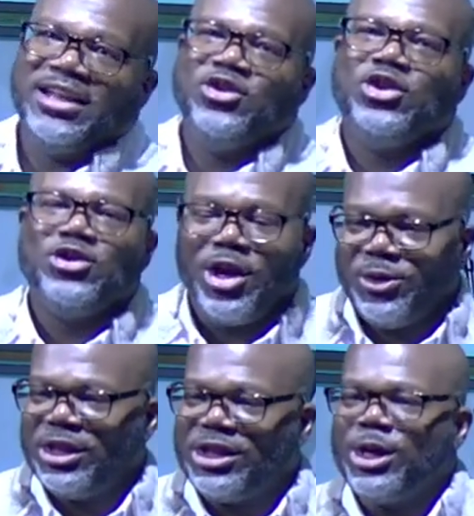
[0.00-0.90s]
you know that
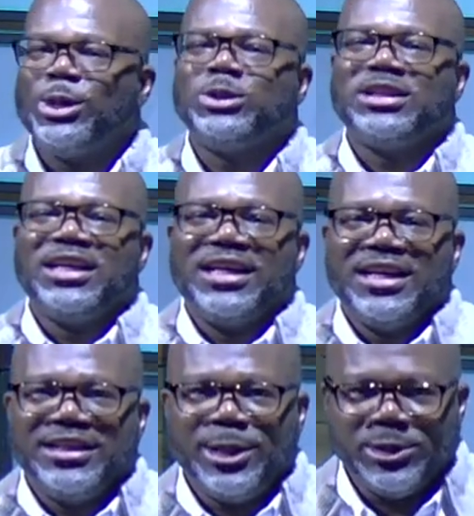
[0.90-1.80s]
those
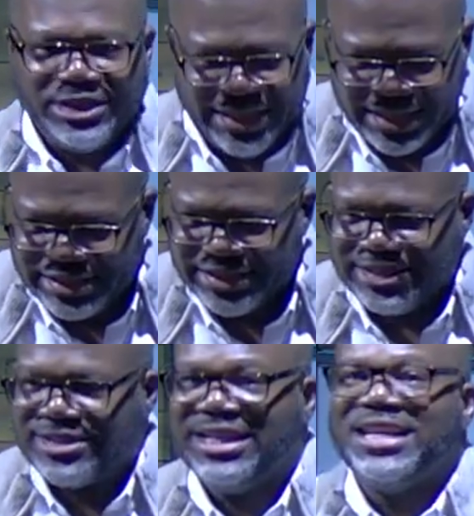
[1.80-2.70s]
those dishes
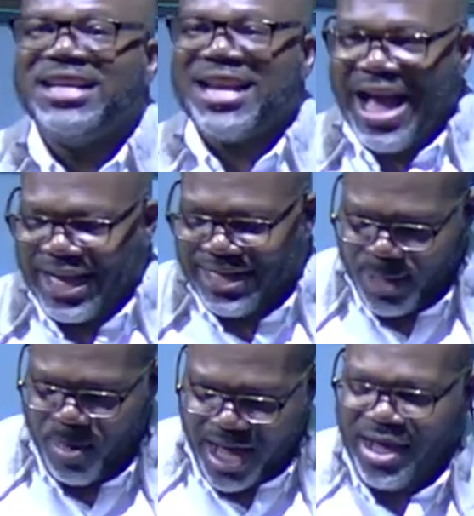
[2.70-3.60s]
did not come
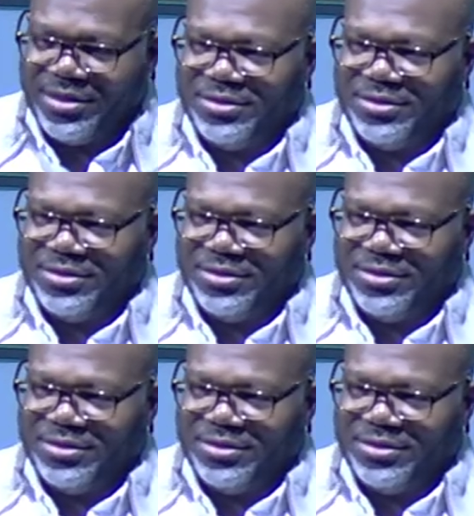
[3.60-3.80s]
out